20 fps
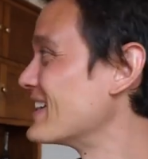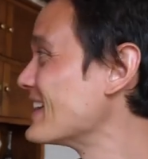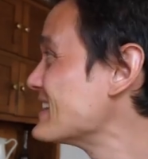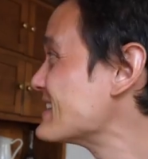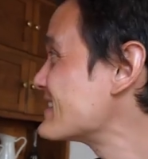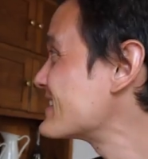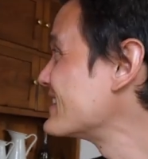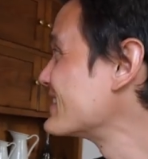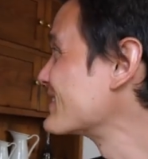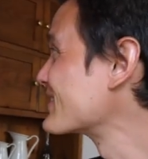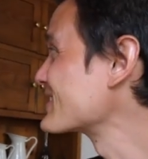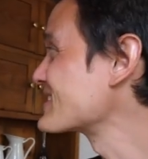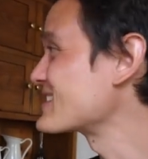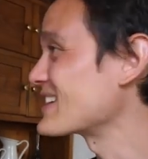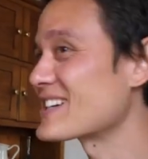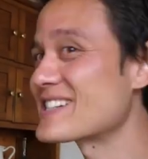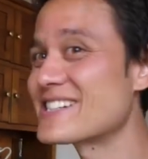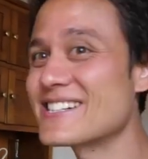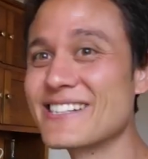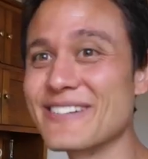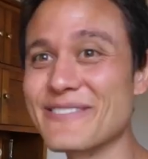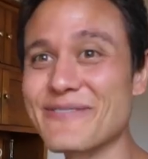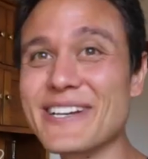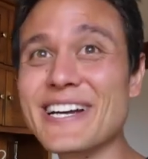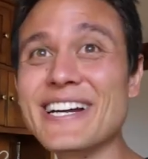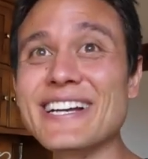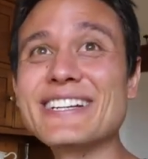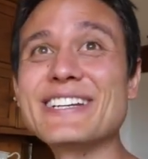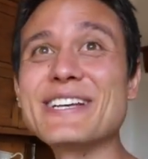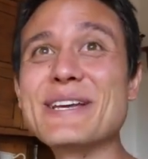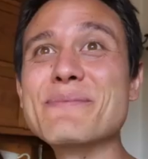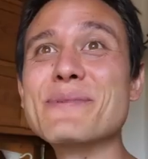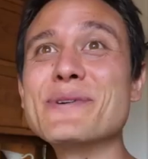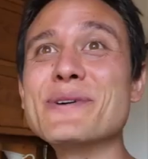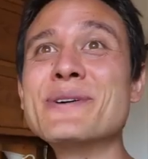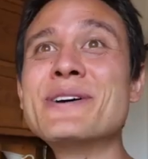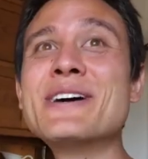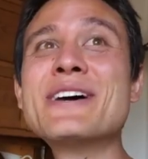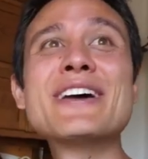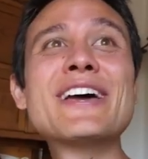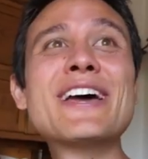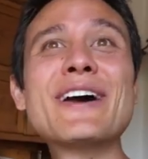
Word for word: a nice indoor section and we got a table